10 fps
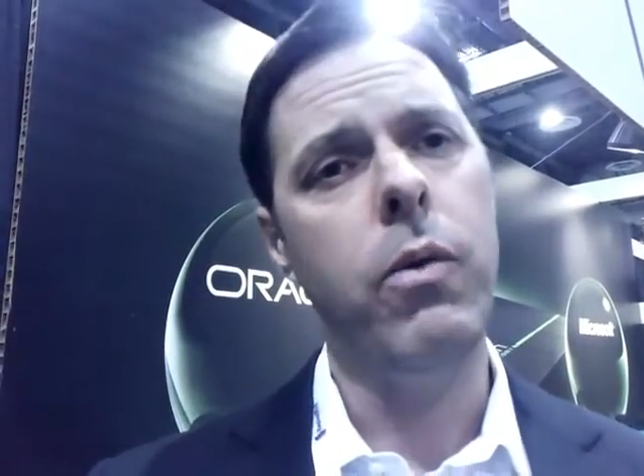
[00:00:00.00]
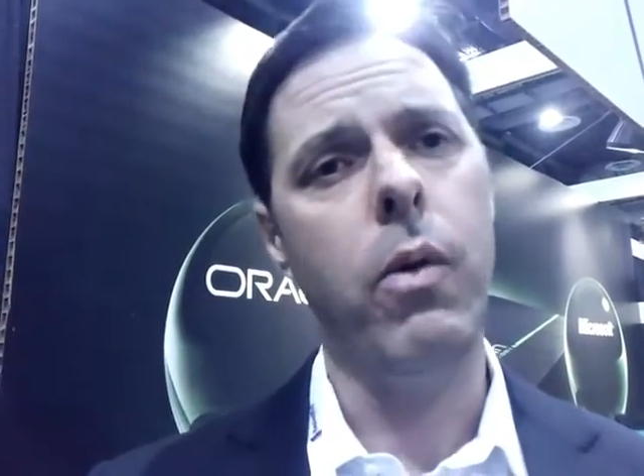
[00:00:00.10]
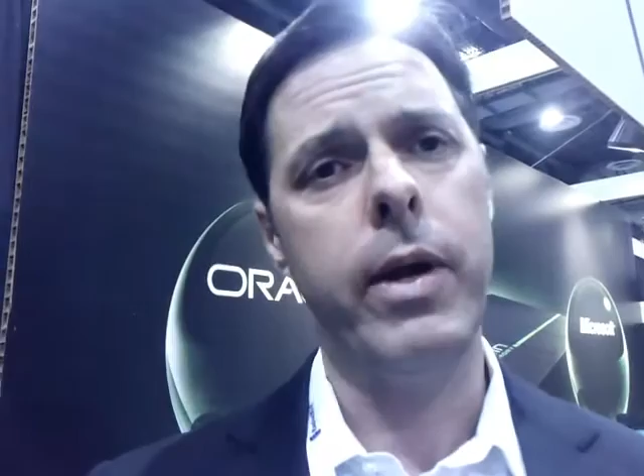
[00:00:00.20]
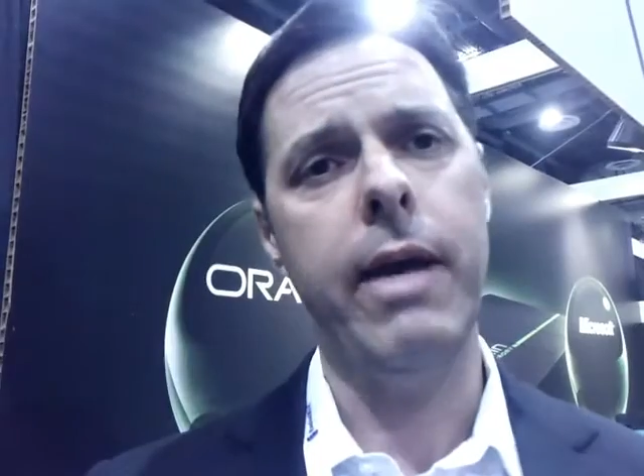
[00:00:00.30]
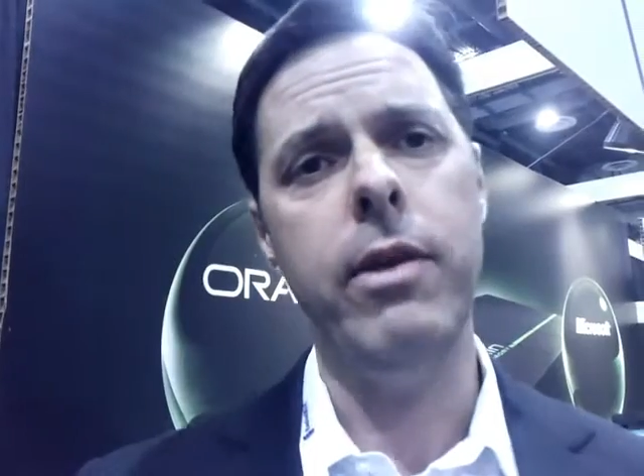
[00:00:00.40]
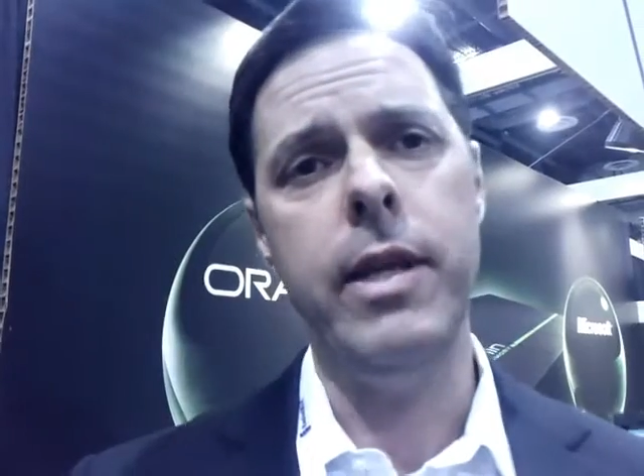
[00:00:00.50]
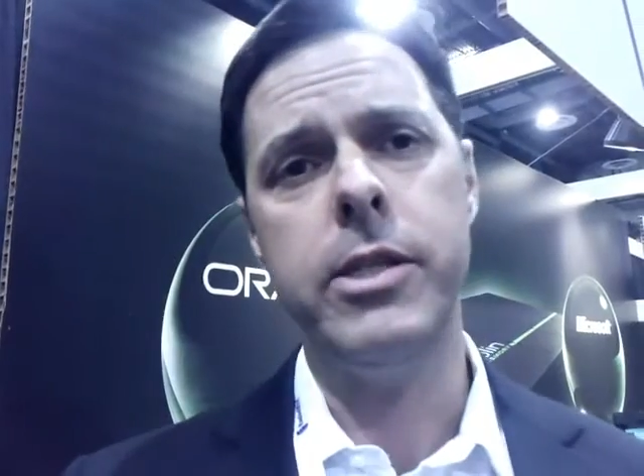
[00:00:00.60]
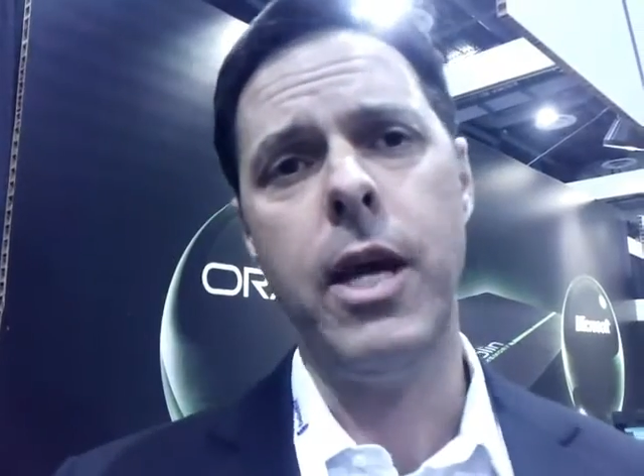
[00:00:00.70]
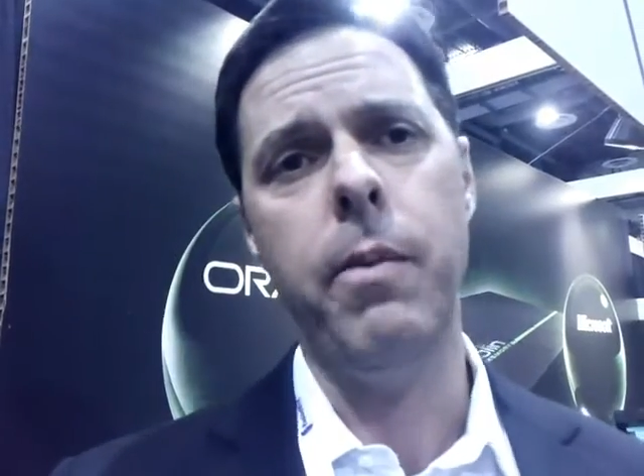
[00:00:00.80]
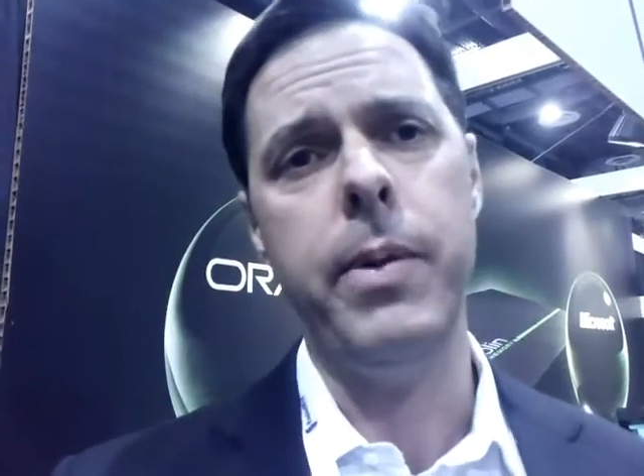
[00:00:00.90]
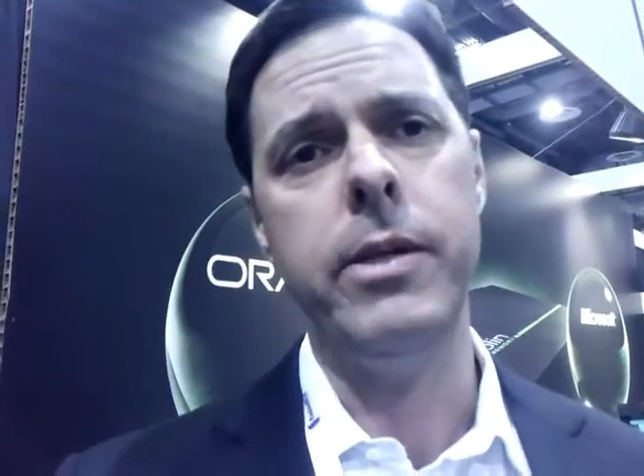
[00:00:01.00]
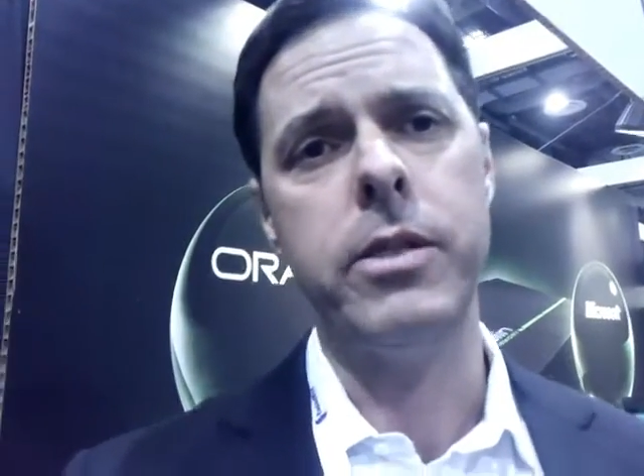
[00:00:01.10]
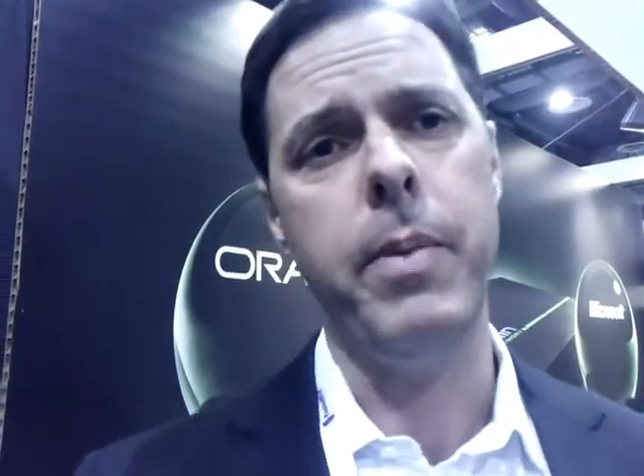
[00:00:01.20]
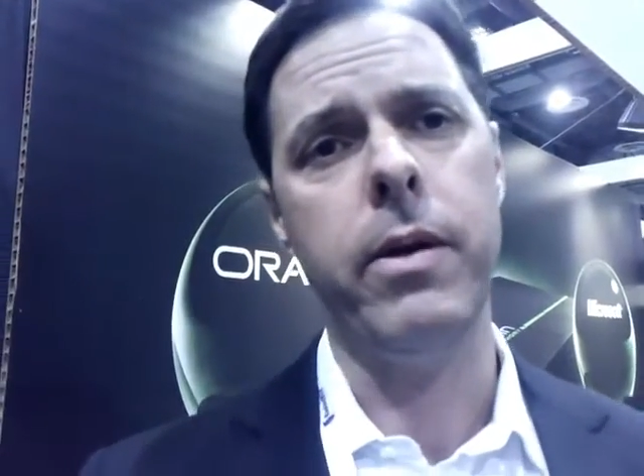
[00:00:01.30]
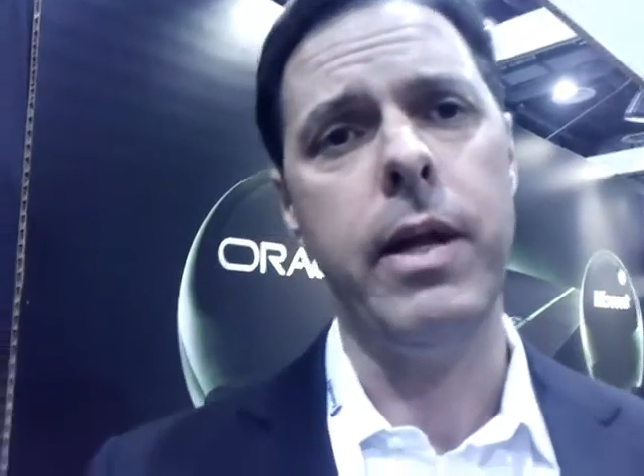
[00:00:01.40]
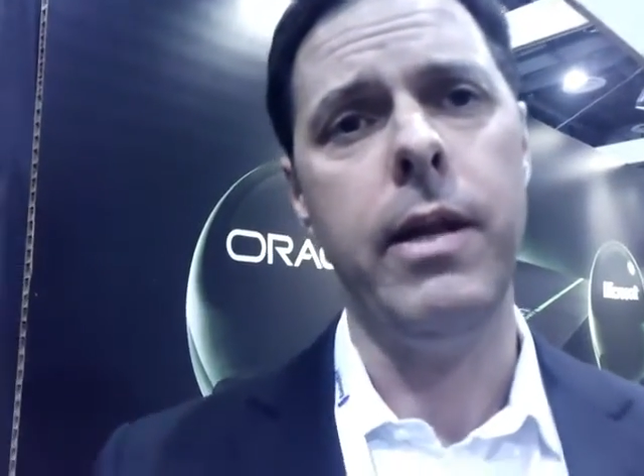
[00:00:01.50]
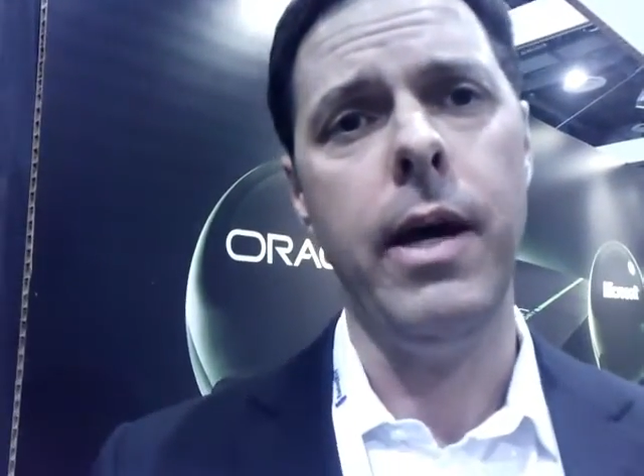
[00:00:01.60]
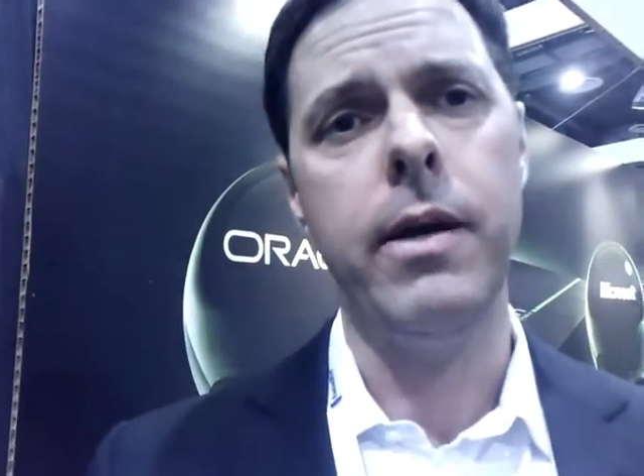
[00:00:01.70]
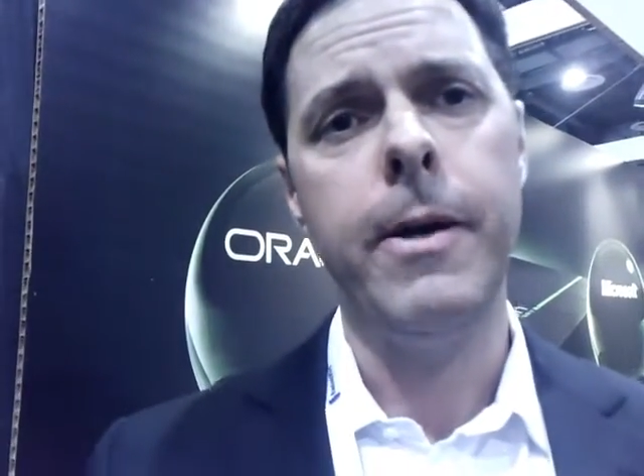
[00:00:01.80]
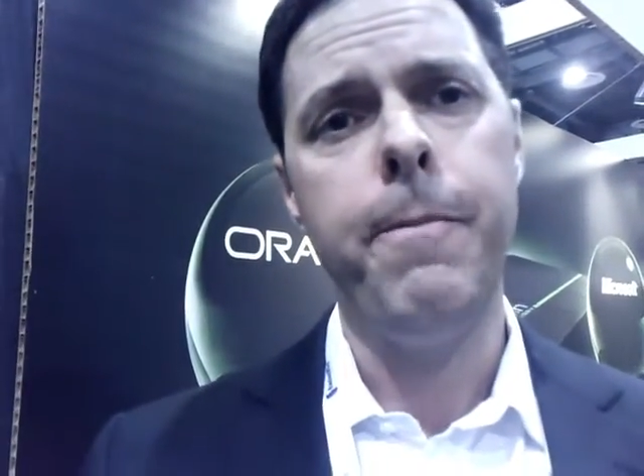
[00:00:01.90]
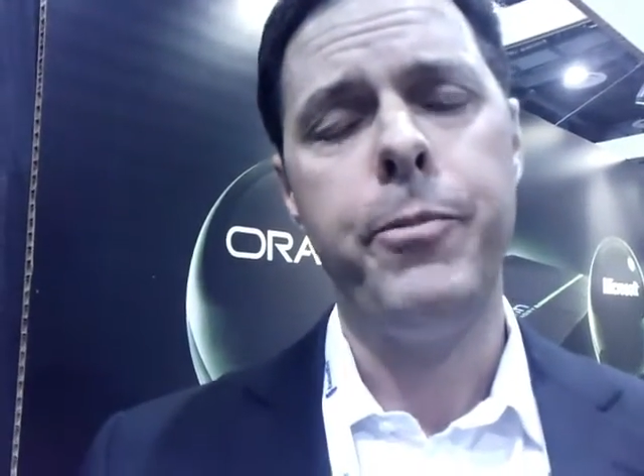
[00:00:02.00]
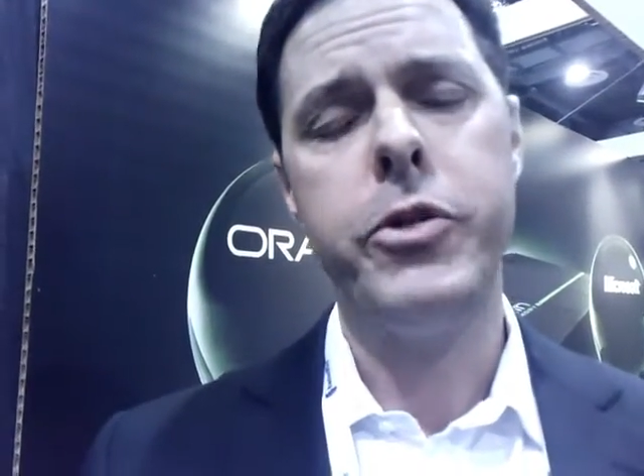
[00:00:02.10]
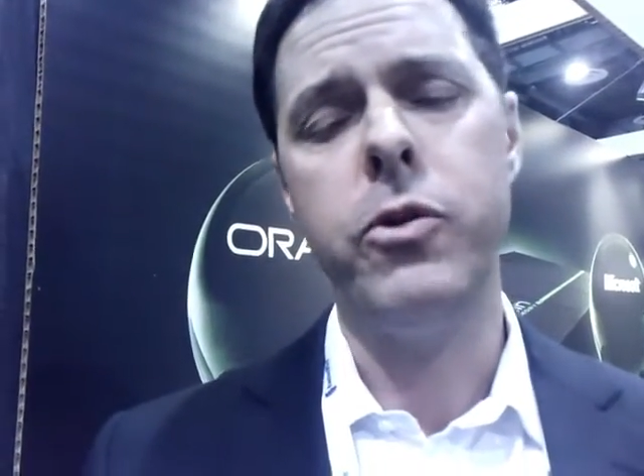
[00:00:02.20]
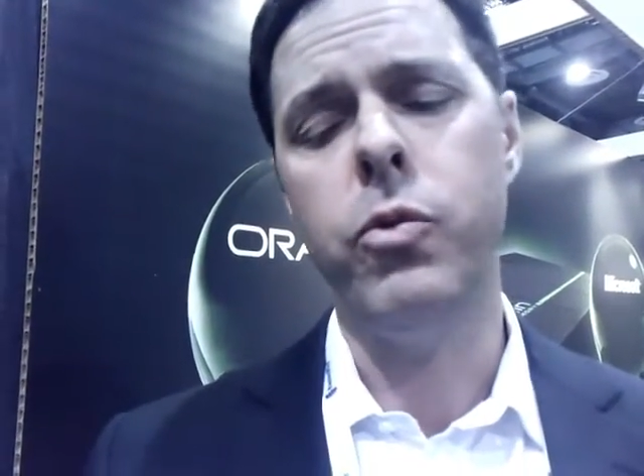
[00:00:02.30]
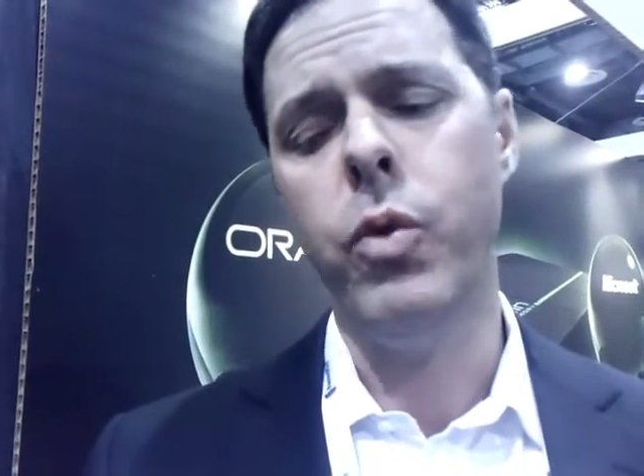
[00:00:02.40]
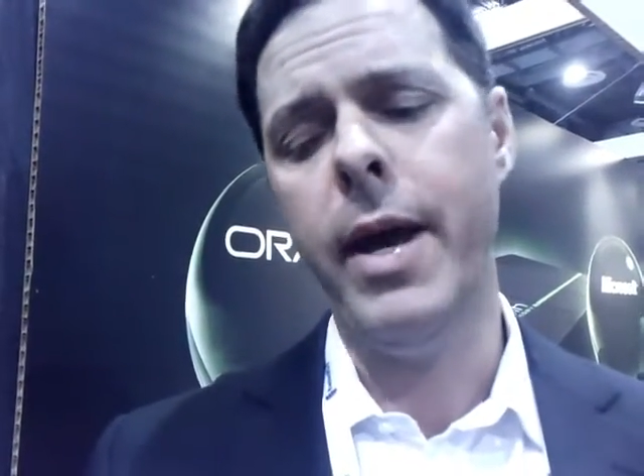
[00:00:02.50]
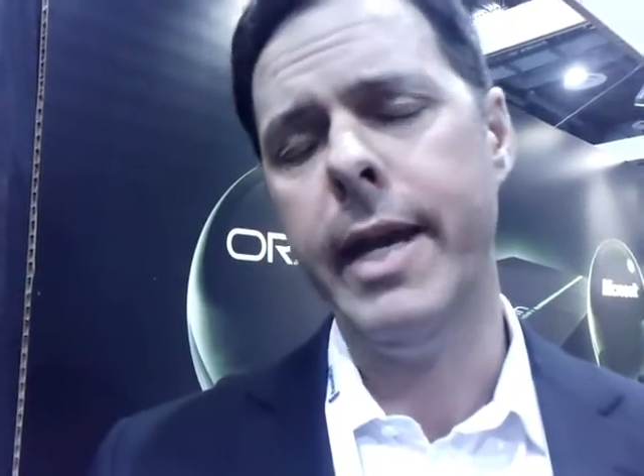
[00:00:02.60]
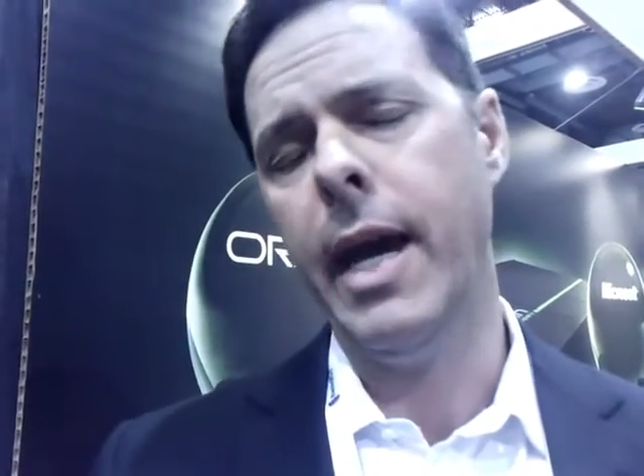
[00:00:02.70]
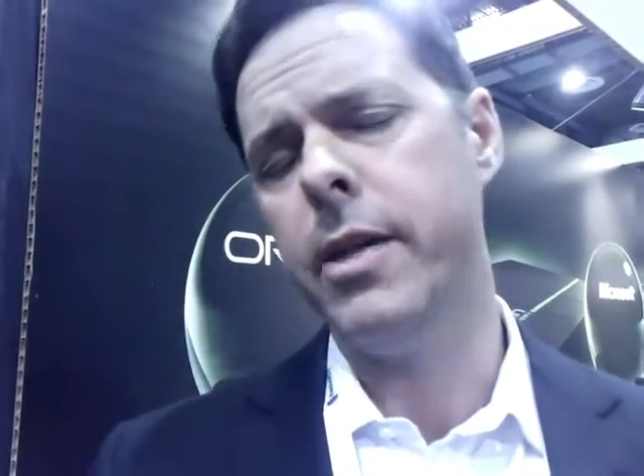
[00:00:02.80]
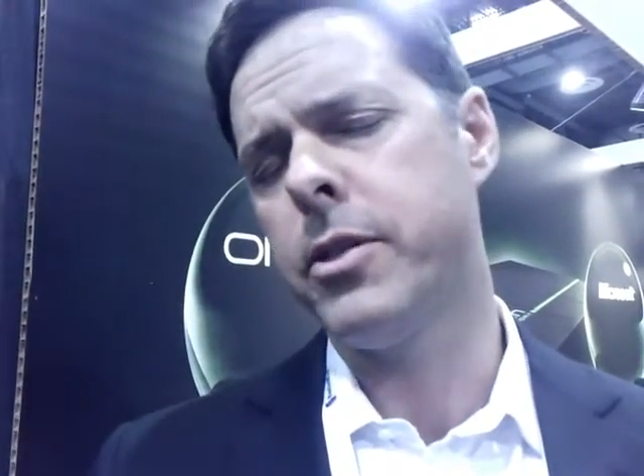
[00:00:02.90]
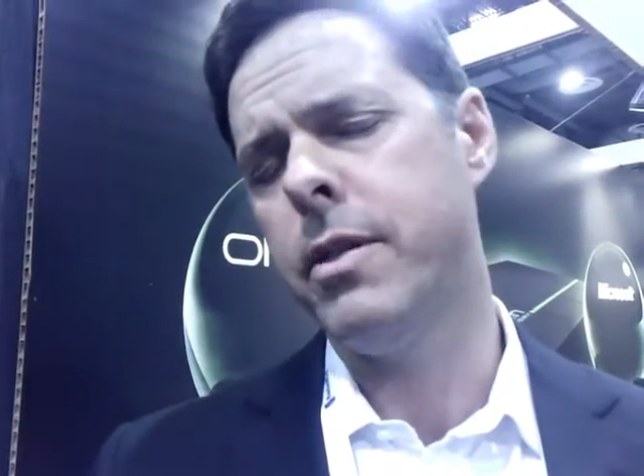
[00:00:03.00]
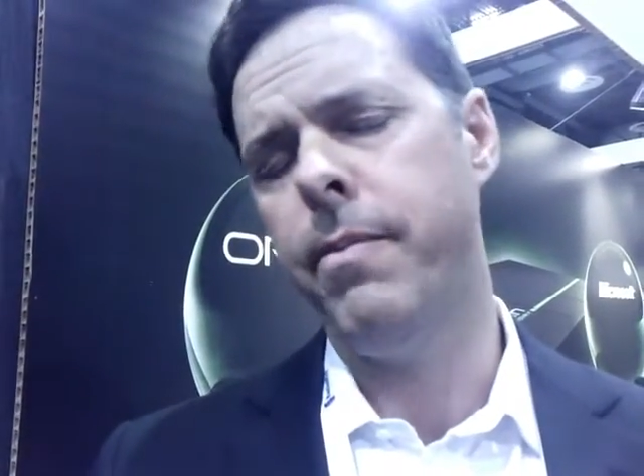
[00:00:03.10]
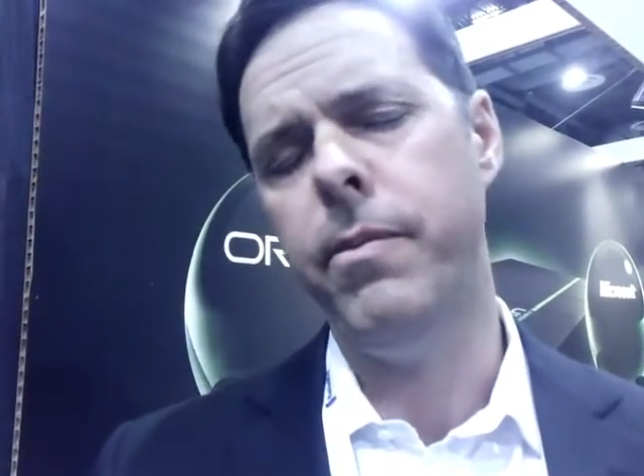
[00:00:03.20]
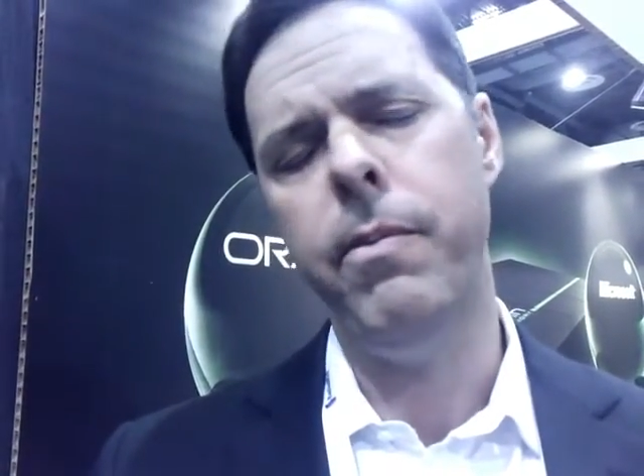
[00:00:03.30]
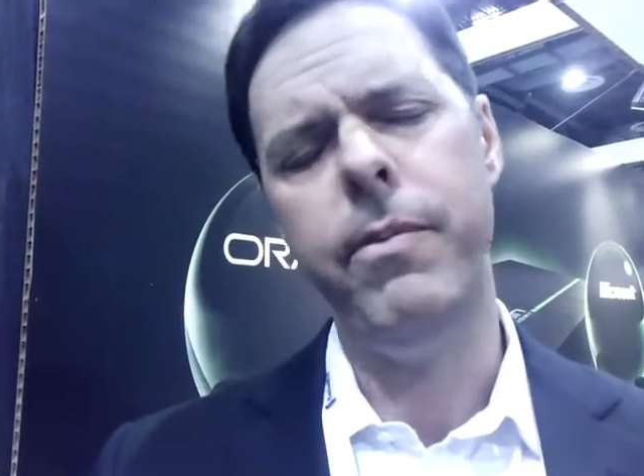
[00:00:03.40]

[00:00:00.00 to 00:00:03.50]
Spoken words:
what we're giving these companies the ability to run against